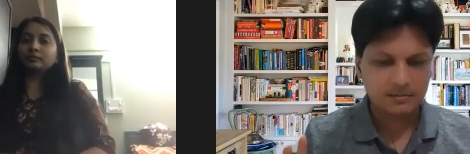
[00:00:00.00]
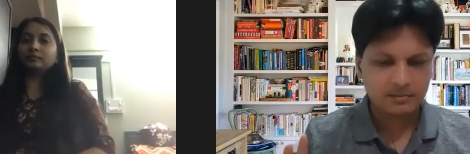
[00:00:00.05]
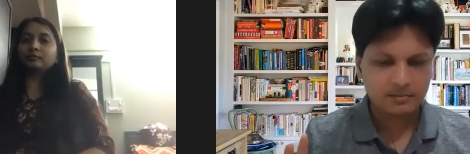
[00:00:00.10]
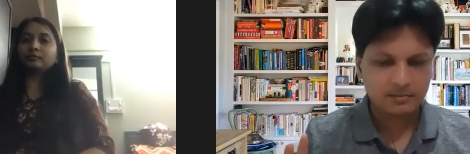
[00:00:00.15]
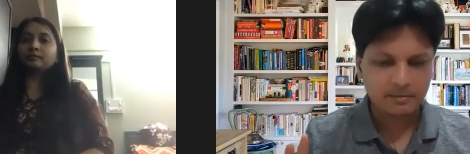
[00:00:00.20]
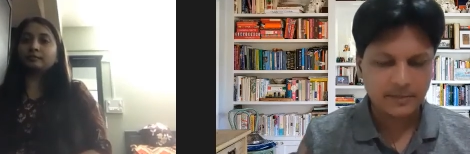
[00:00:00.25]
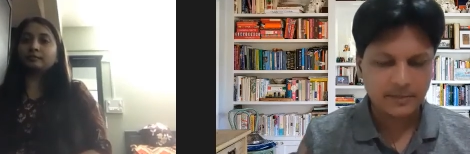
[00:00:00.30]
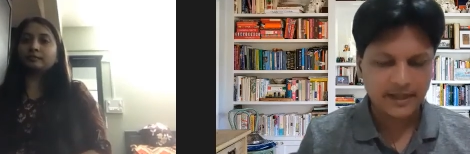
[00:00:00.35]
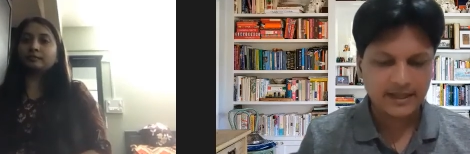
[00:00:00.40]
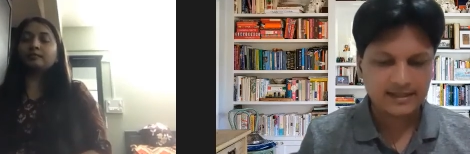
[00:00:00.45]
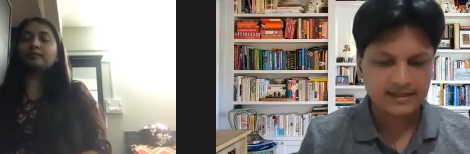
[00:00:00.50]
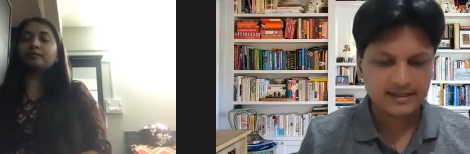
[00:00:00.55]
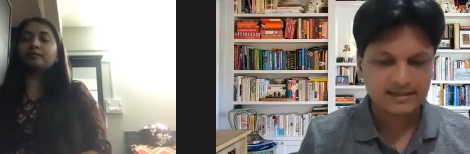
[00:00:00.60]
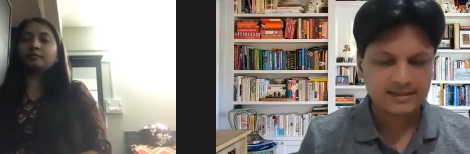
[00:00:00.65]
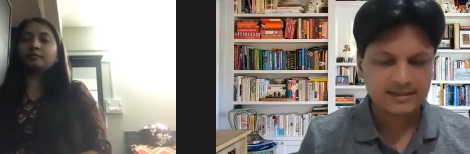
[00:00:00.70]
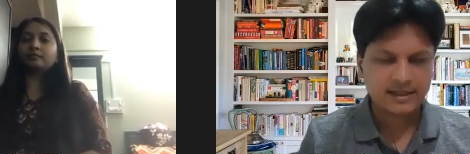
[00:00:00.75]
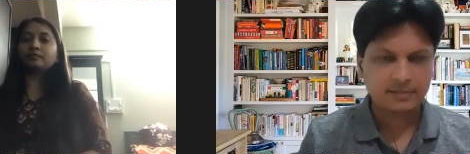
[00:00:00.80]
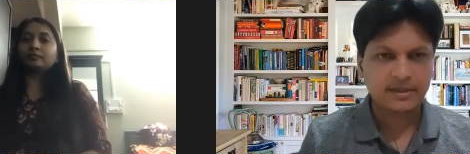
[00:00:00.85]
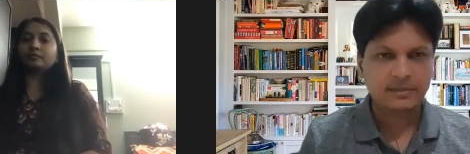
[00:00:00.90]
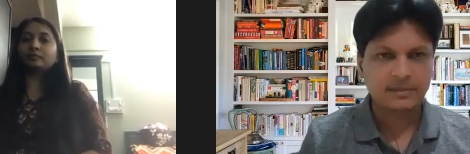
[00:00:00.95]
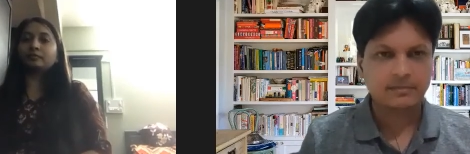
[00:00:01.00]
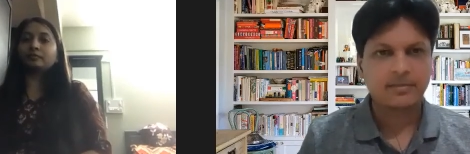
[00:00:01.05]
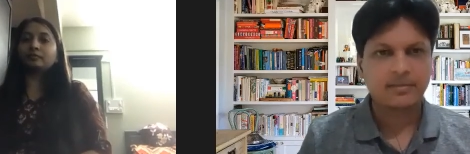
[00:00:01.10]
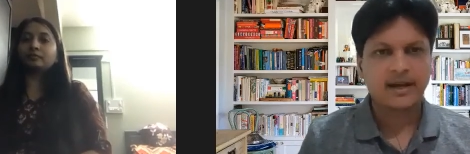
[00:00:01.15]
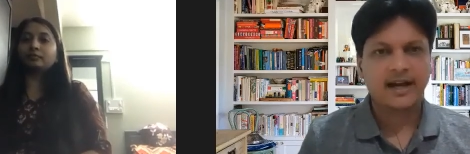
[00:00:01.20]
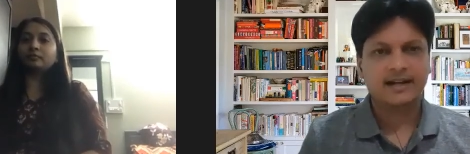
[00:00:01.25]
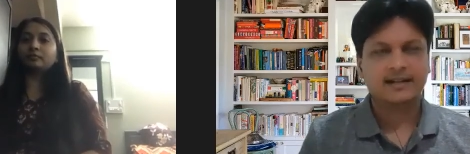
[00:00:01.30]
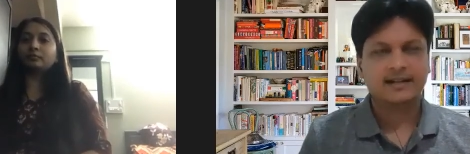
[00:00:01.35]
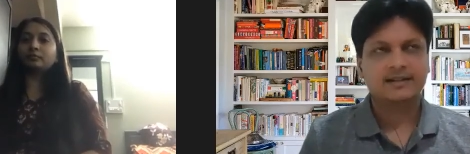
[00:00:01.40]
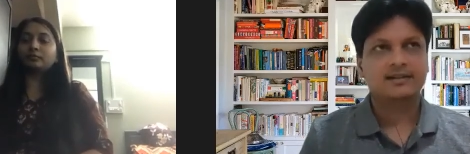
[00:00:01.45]
Speaker 1: make some
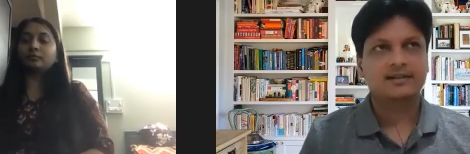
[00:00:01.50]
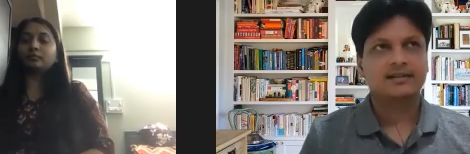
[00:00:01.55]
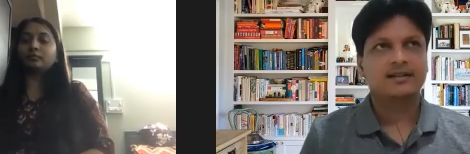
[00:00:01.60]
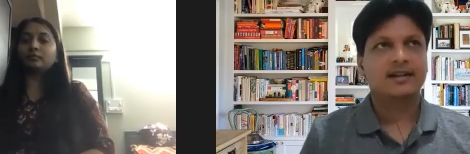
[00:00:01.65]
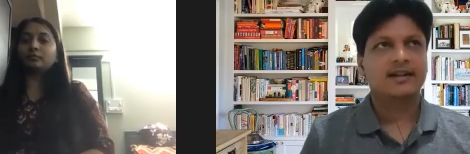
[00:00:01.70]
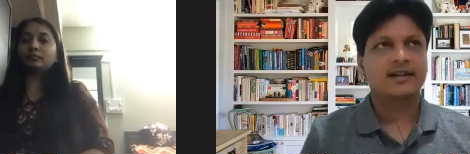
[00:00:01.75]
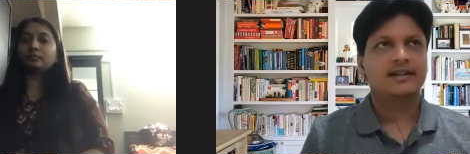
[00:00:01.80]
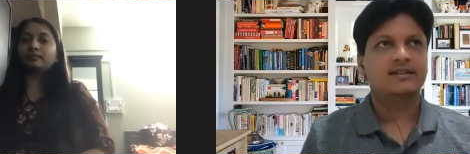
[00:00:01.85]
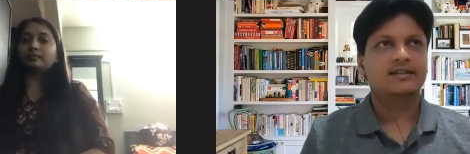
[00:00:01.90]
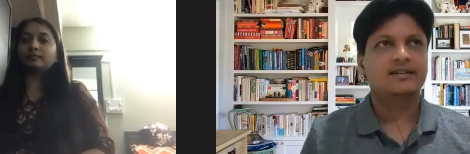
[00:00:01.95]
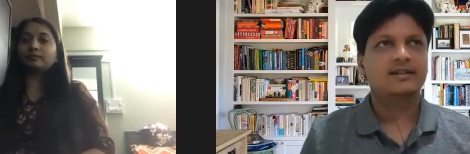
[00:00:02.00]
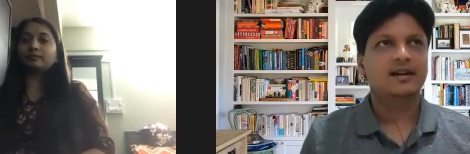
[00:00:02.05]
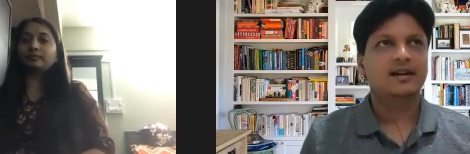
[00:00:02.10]
impact like